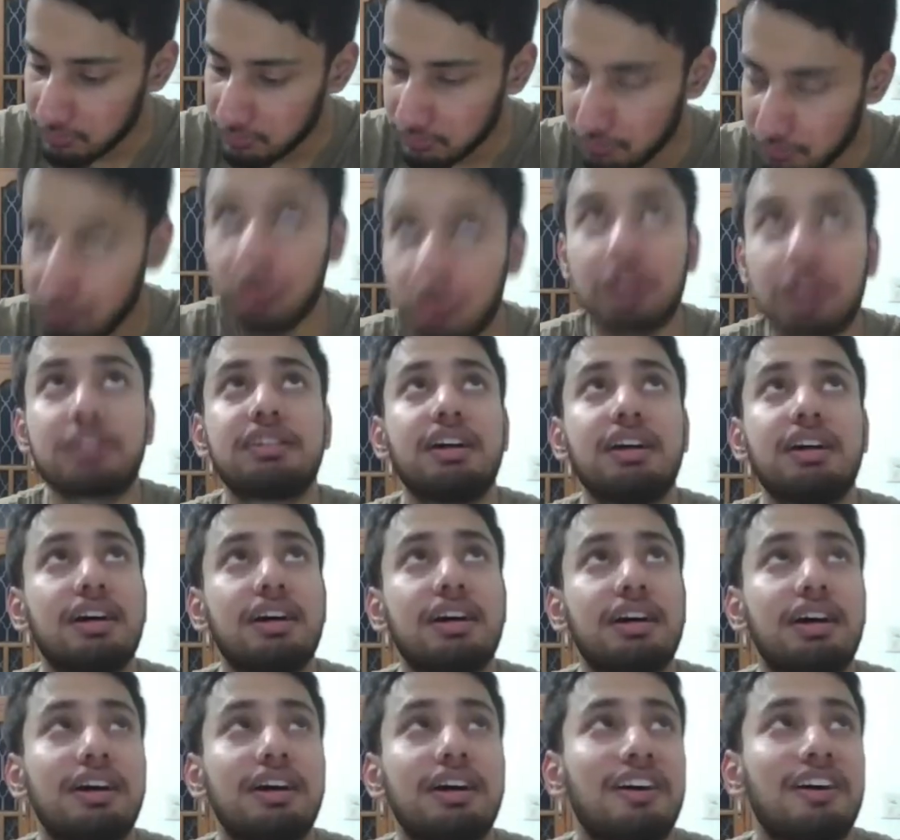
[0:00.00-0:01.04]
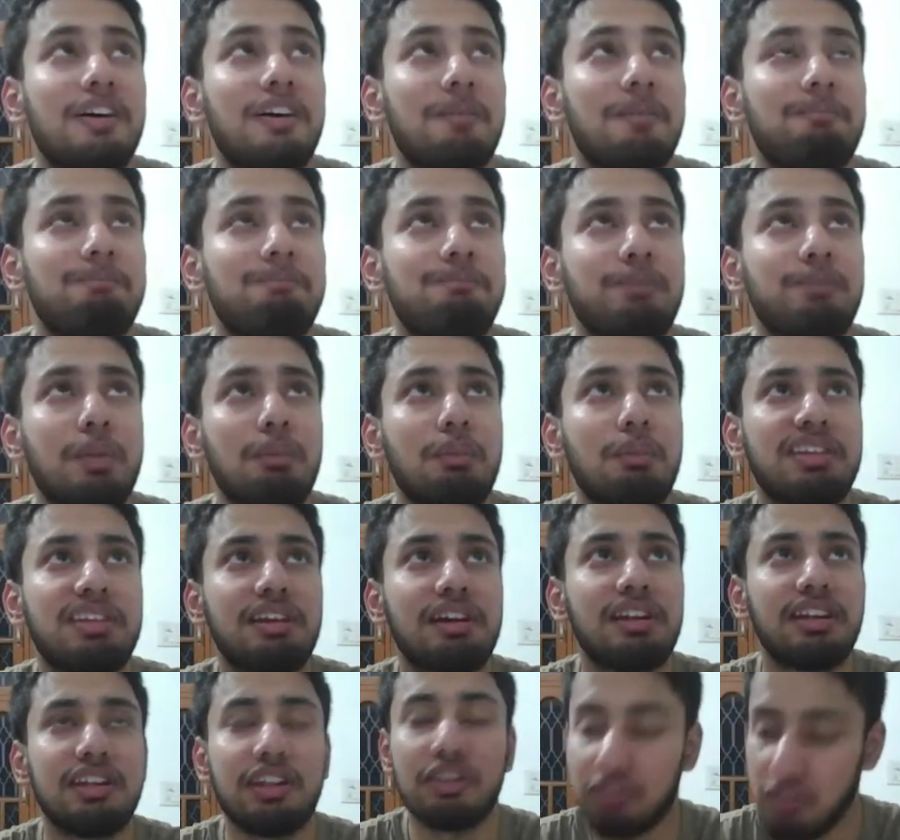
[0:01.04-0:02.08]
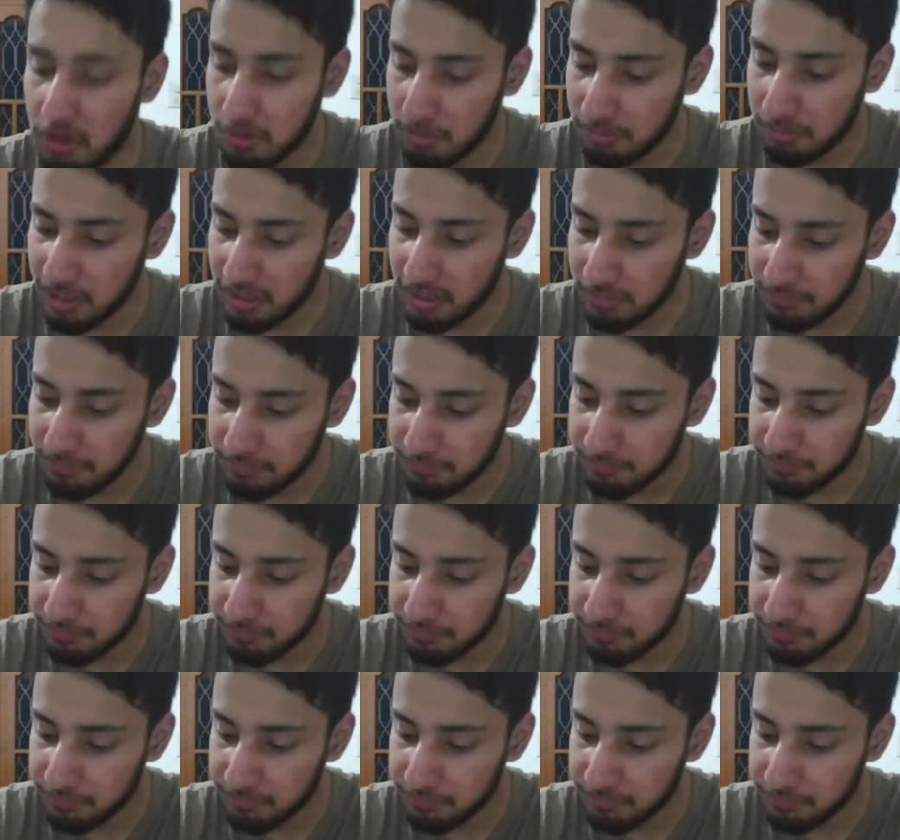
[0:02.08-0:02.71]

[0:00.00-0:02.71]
what is the basically the formula?